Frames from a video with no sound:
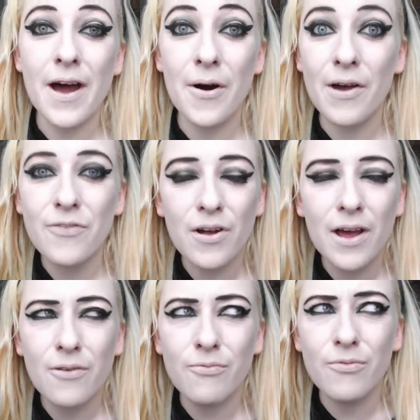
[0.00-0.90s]
Now I've got
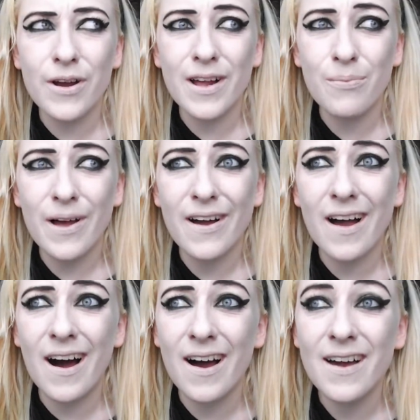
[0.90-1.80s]
like really black
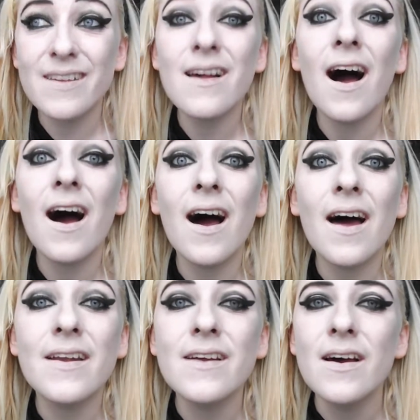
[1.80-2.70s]
eyes
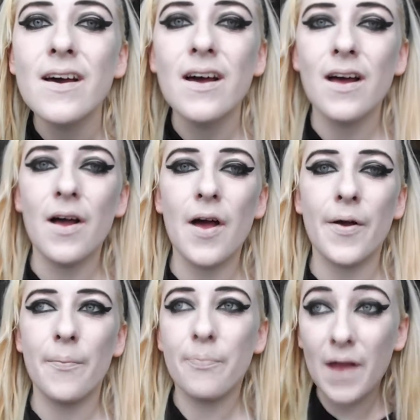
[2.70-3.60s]
and
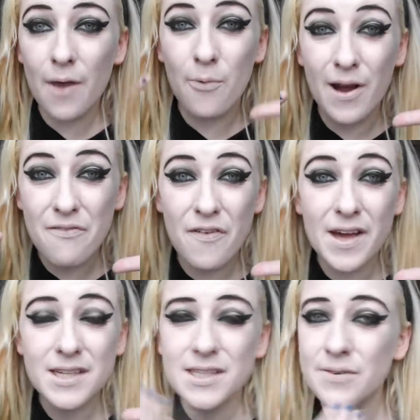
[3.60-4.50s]
a white
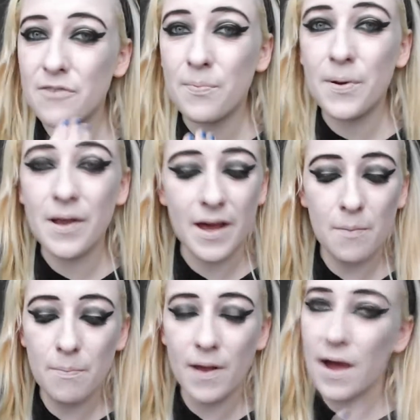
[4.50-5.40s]
face. So I've put
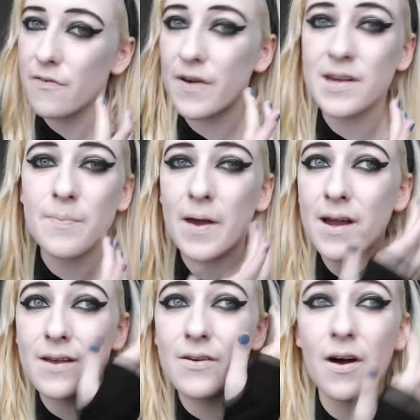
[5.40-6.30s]
like black face
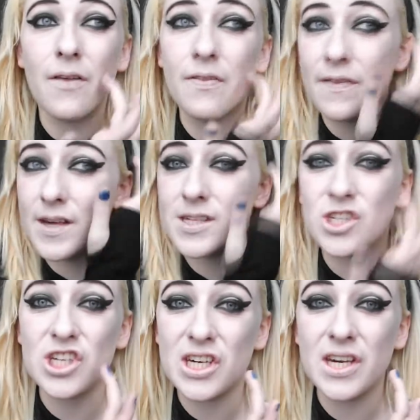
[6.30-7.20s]
paint on this
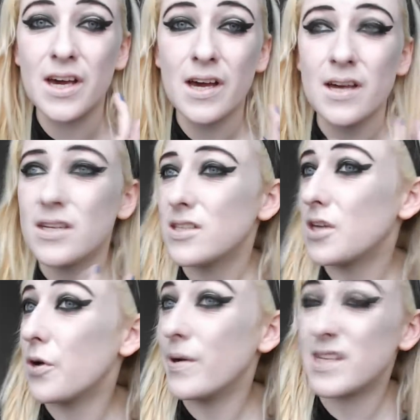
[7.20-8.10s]
cheek,
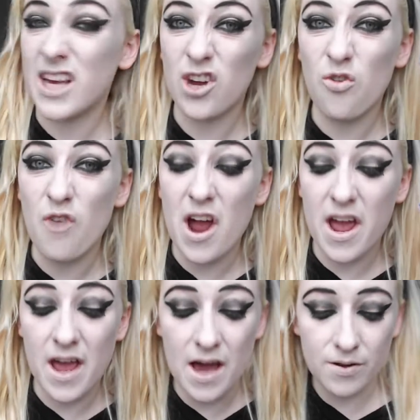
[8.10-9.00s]
so it's like
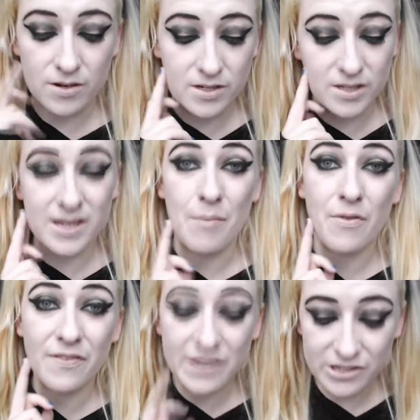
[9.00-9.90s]
grey, and I'm gonna do the same
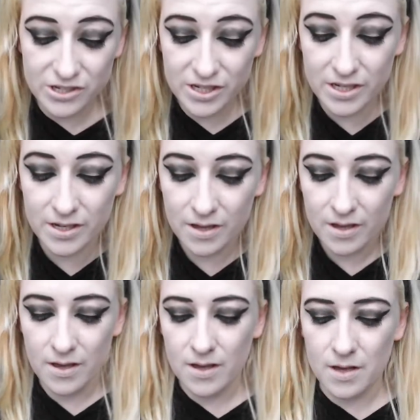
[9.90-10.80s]
on this cheek.
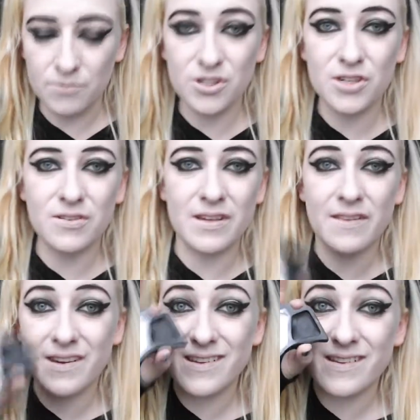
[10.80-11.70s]
I'm just
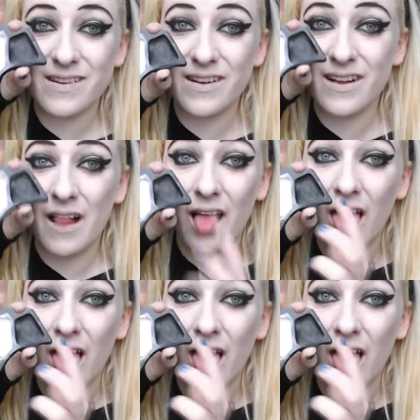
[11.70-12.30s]
using this still.